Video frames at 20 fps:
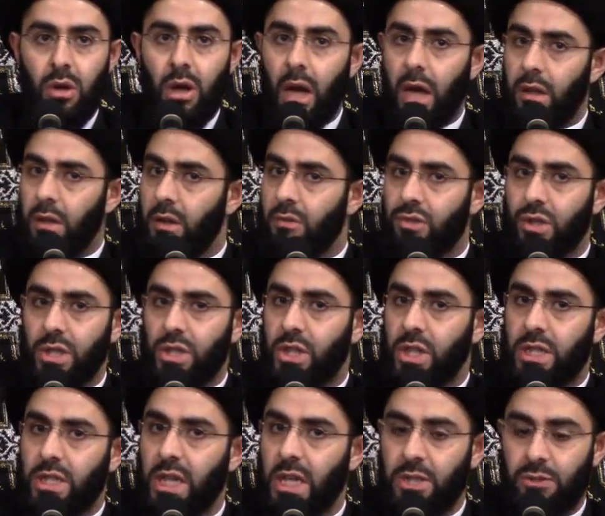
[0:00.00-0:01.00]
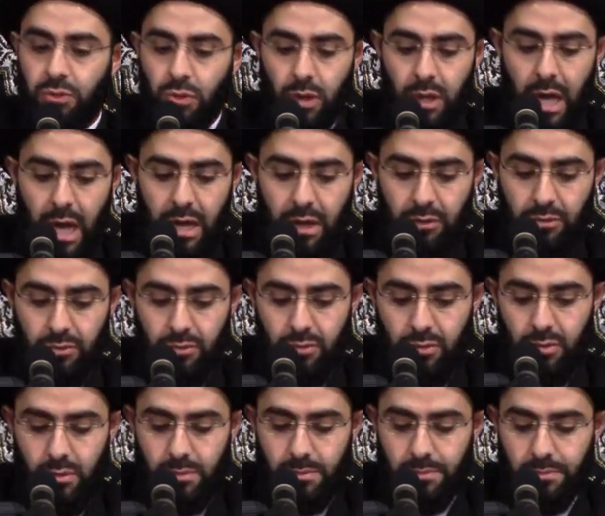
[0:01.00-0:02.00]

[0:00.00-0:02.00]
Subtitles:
and lives a successful life.